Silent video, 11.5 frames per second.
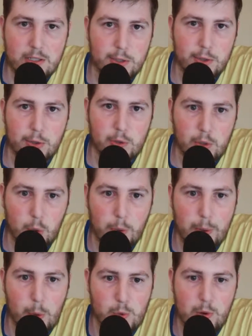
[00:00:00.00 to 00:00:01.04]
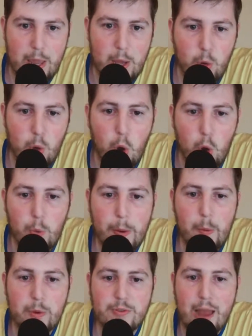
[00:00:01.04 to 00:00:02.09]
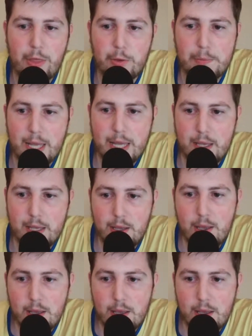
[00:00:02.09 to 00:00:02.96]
to who we would rather play.